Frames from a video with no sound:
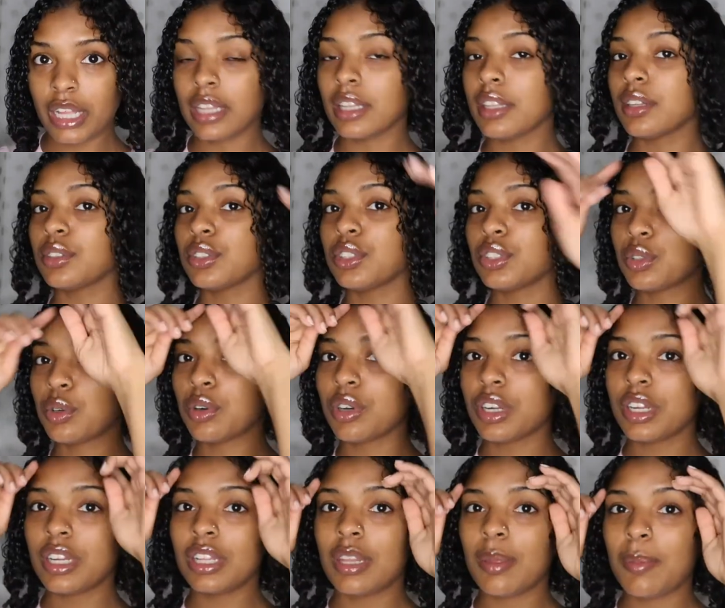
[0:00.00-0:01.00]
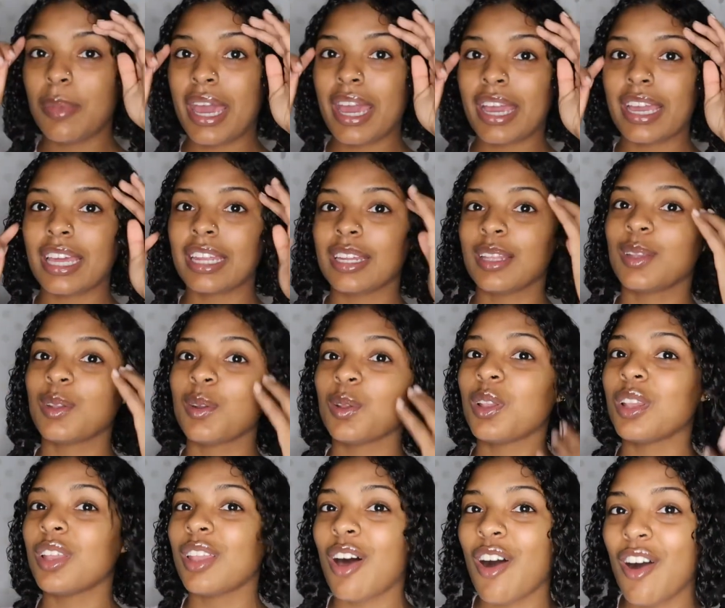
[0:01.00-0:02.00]
a little shorter in the back and a
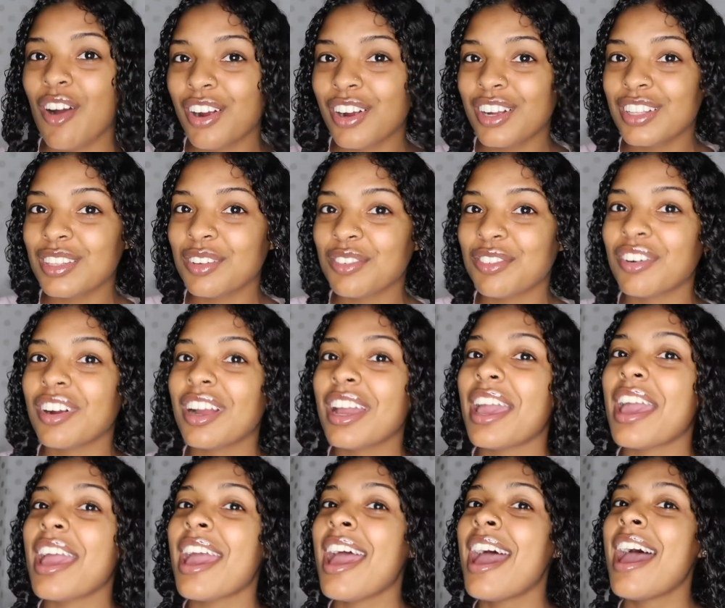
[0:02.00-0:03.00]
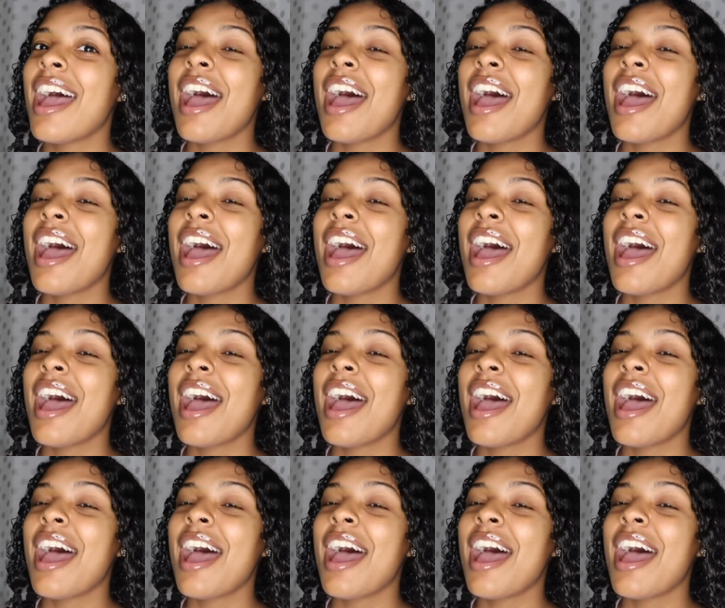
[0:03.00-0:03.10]
little longer in the front.